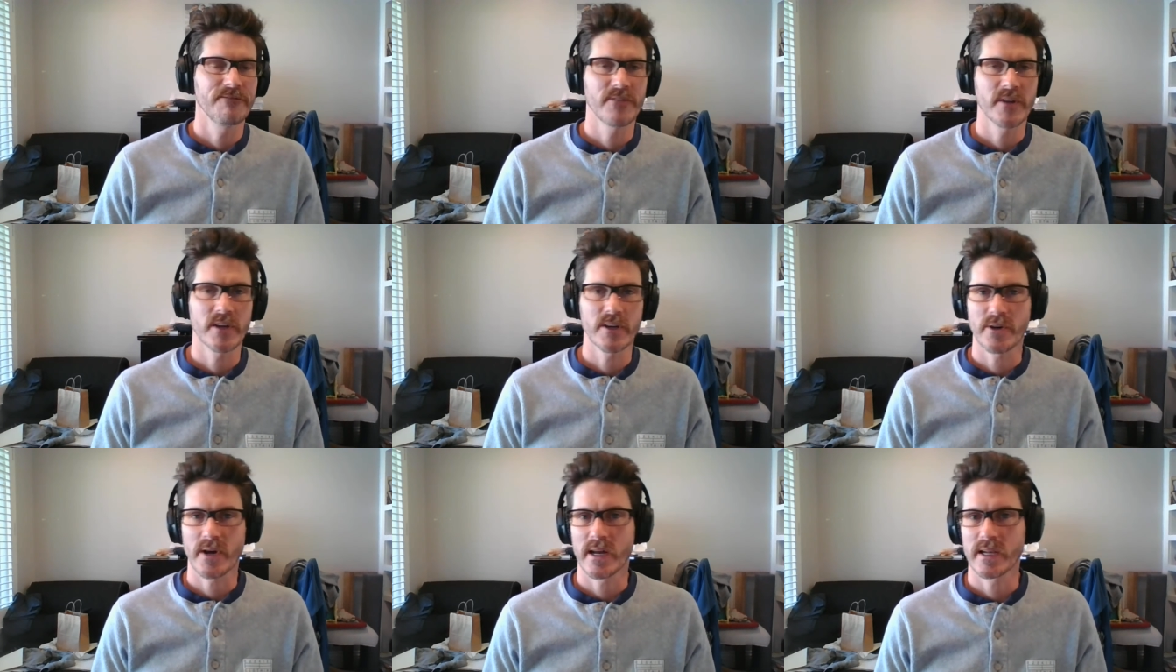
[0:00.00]

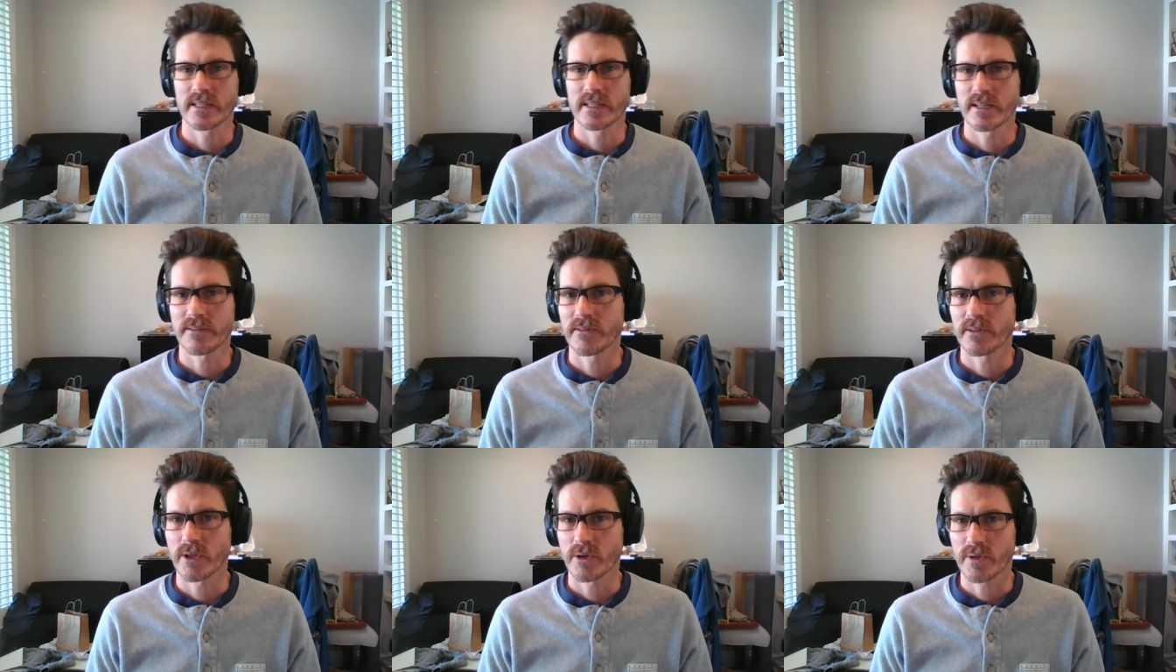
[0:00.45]
Figure out a
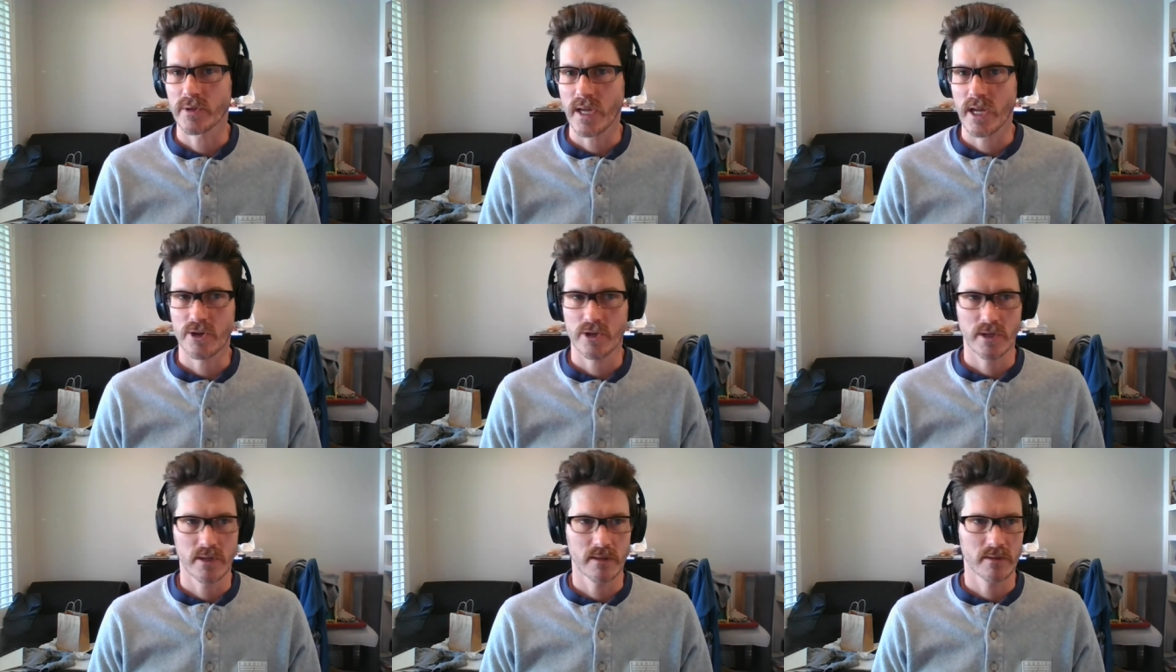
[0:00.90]
different
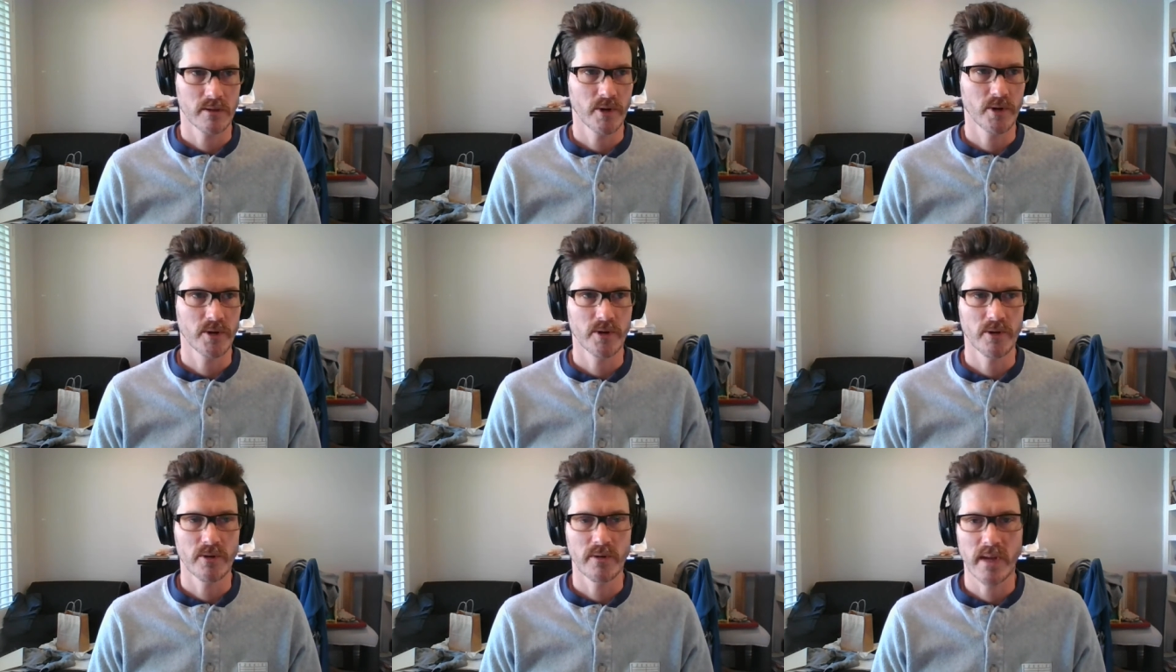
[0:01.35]
location.
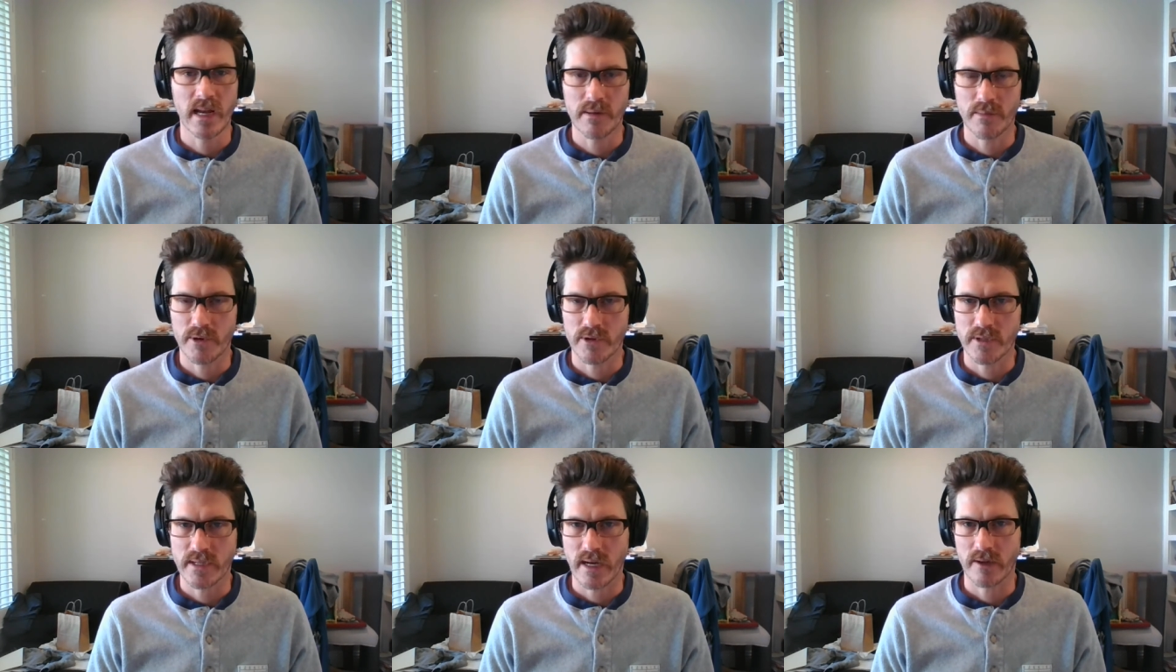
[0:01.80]
Go to your
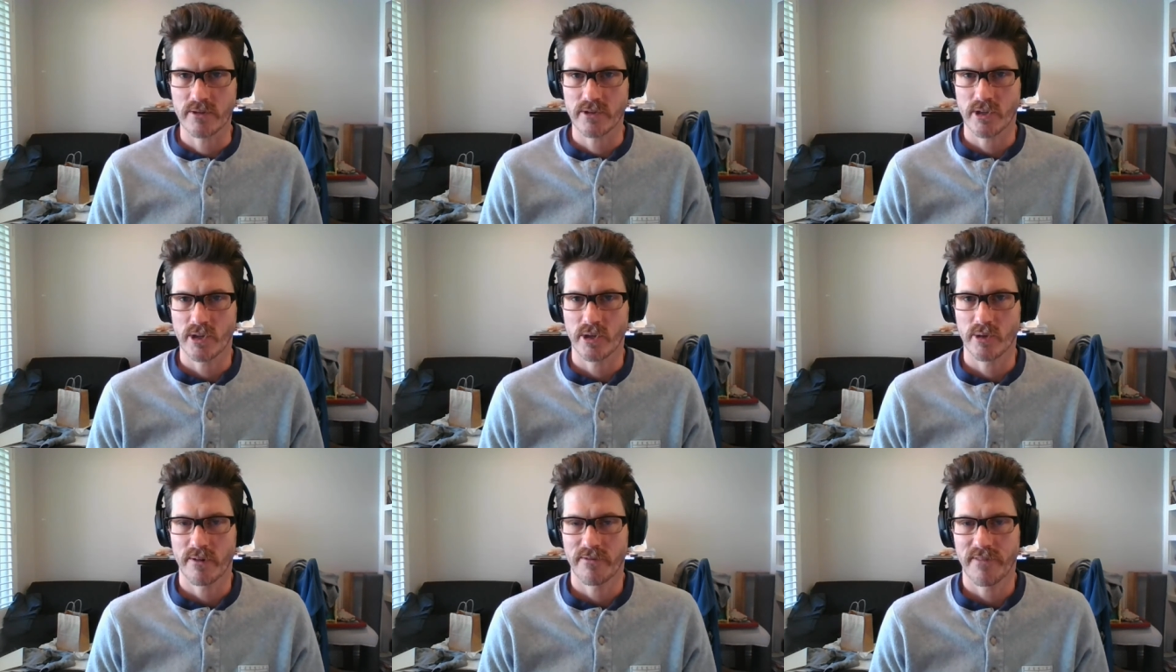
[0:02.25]
neighbor's house.
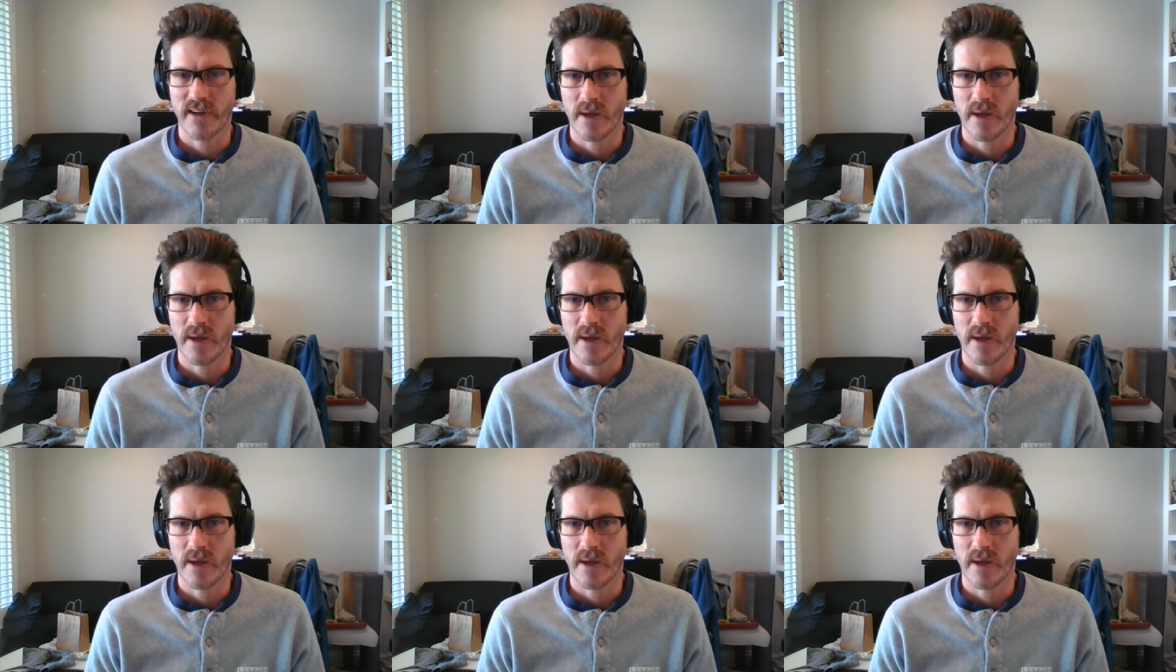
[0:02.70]
Go to a